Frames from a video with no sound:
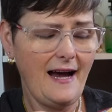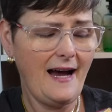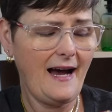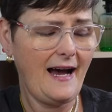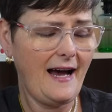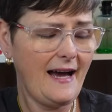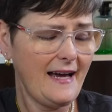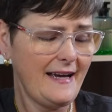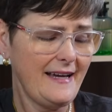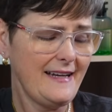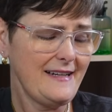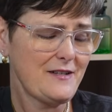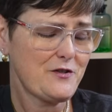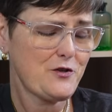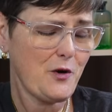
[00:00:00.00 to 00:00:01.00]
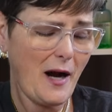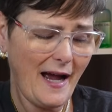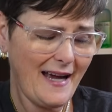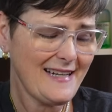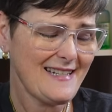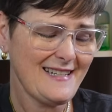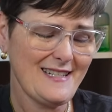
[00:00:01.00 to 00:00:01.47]
I
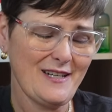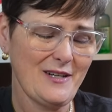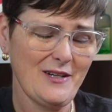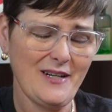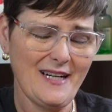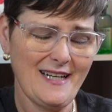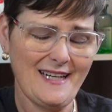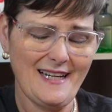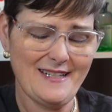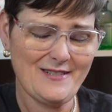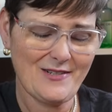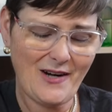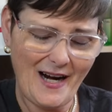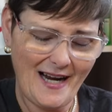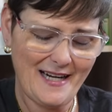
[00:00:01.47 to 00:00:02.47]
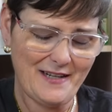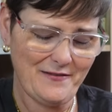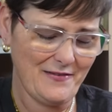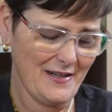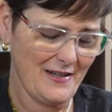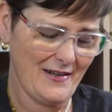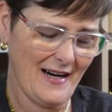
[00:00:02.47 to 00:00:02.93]
tried to do it and tried to
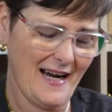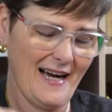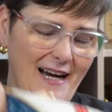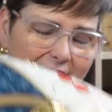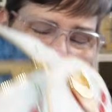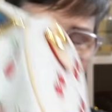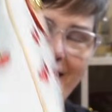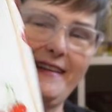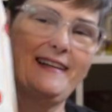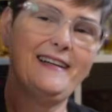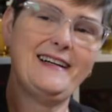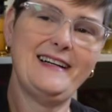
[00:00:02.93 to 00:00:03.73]
figure out